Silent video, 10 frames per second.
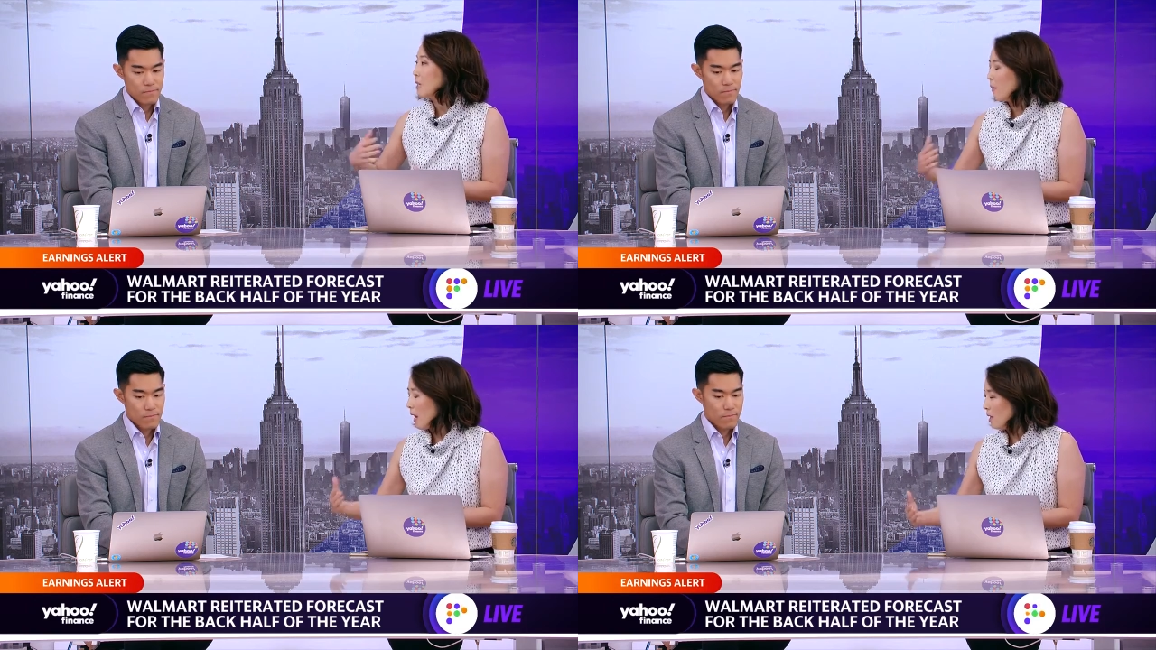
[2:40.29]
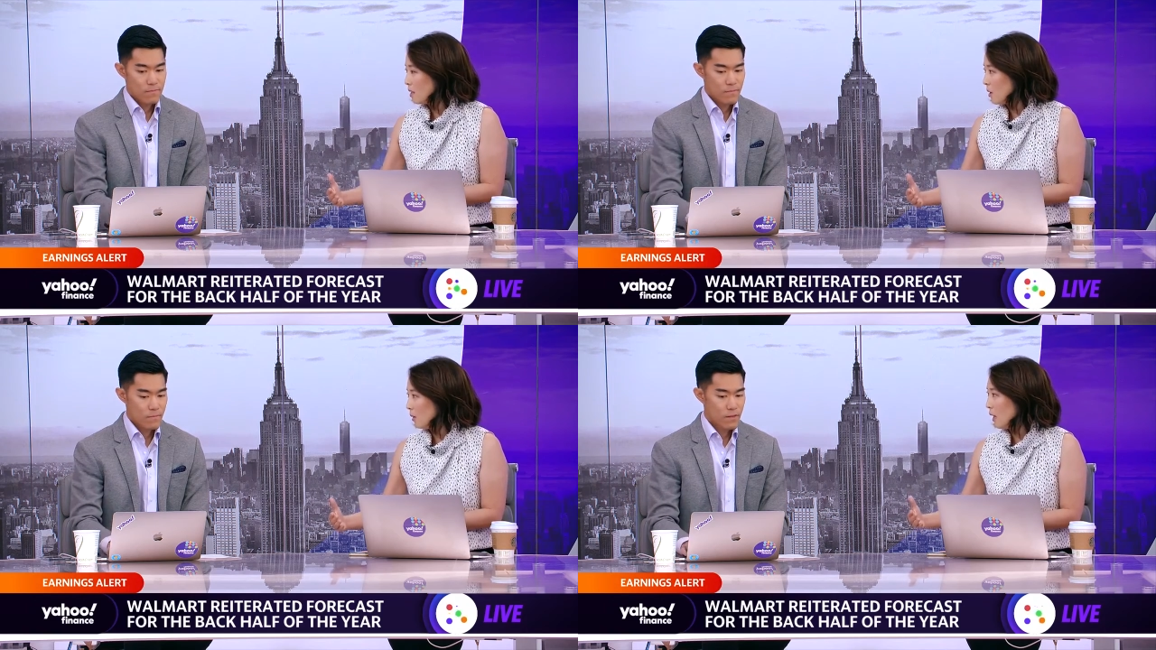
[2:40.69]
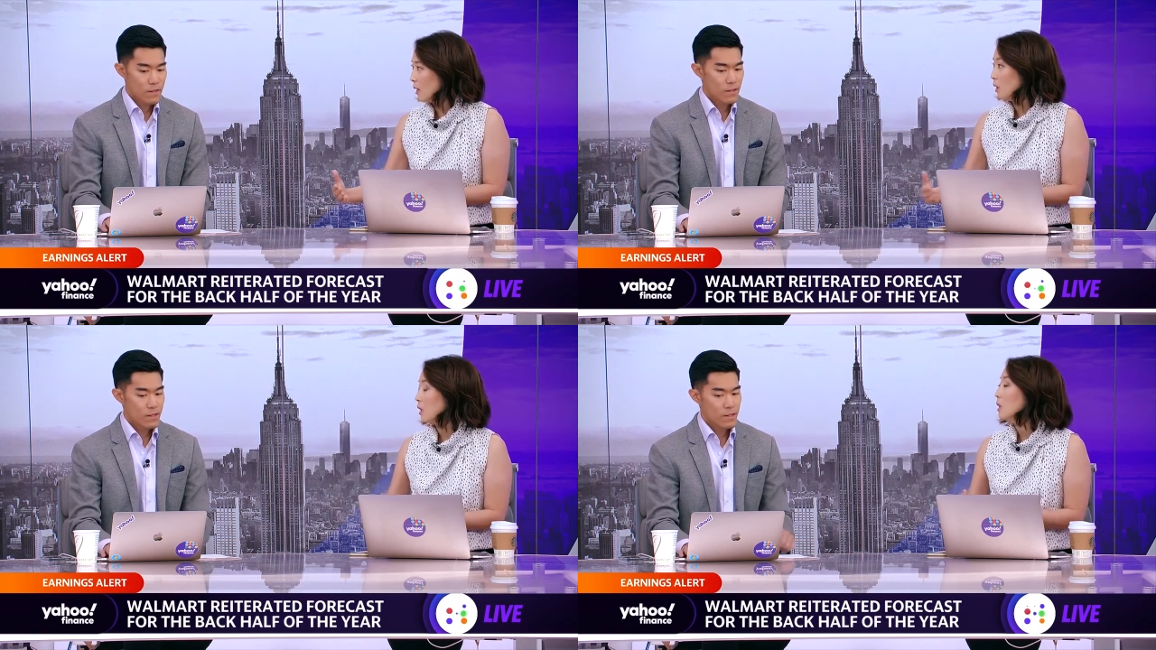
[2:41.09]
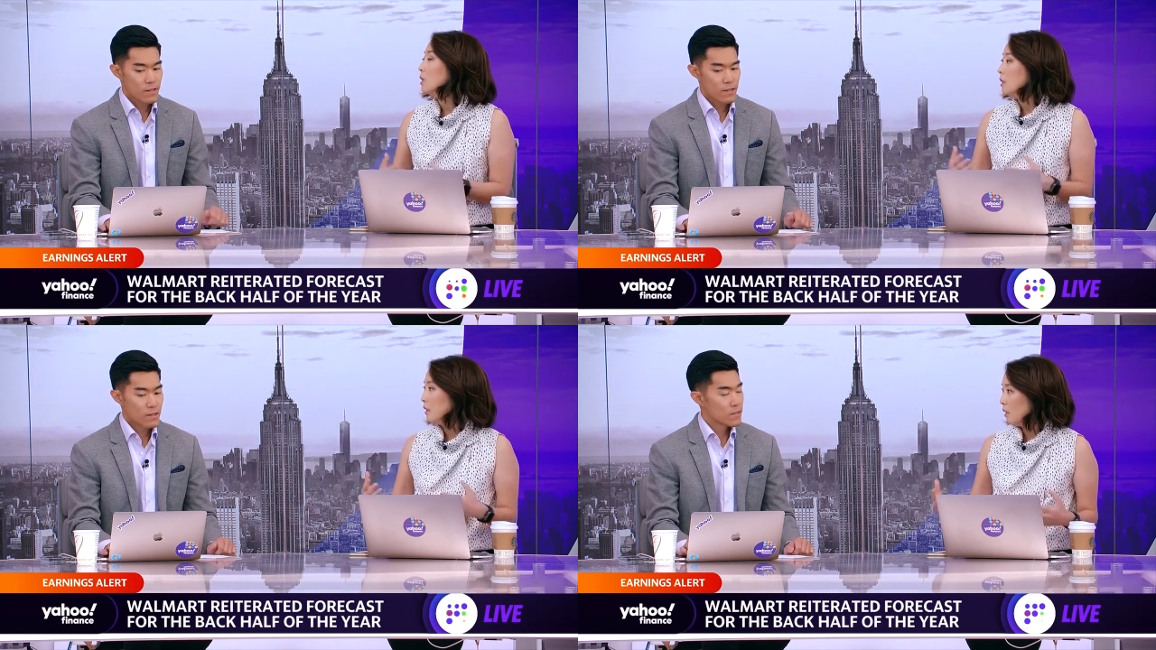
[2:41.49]
Speaker 1: to pay it down later.
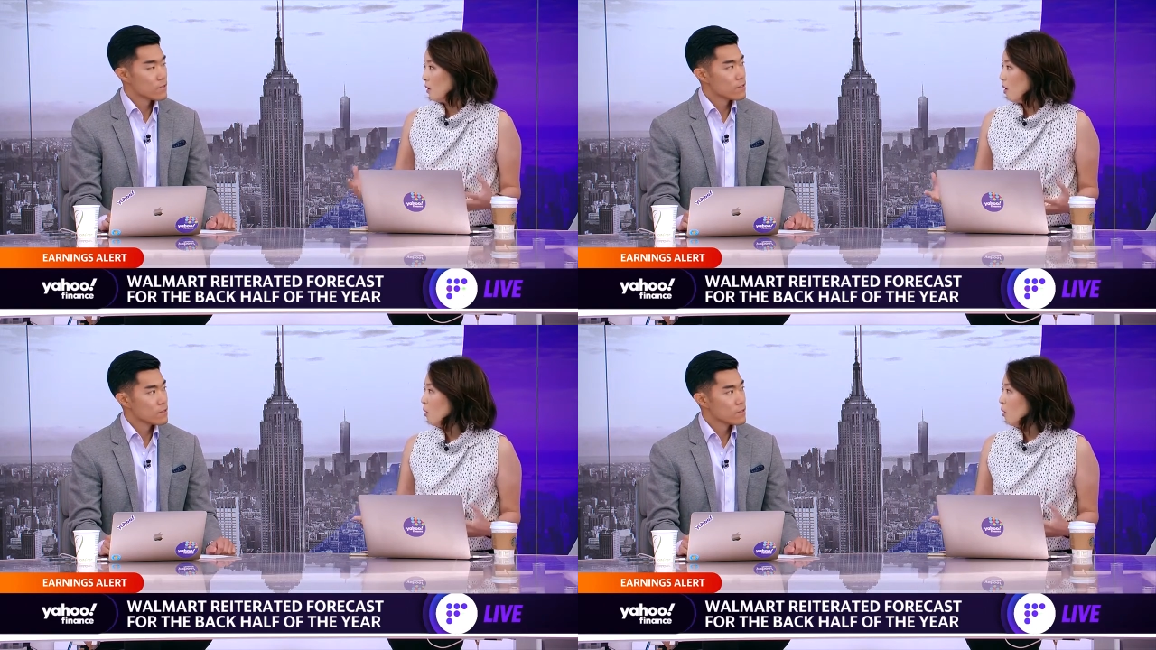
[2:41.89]
You know,